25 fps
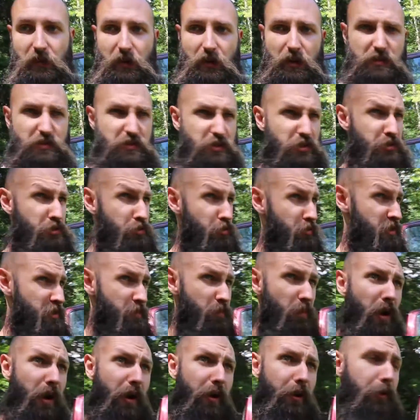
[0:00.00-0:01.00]
due to
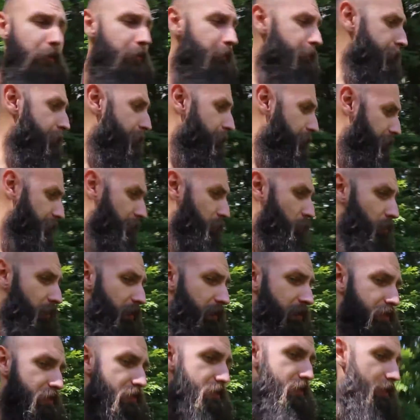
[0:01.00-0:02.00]
expire in
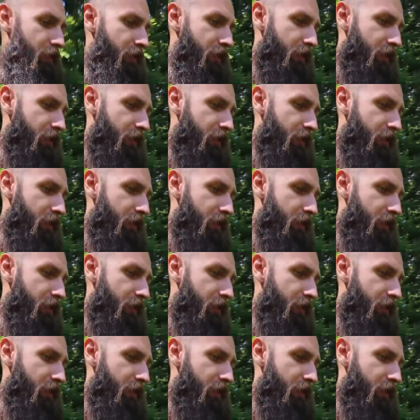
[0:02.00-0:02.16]
August.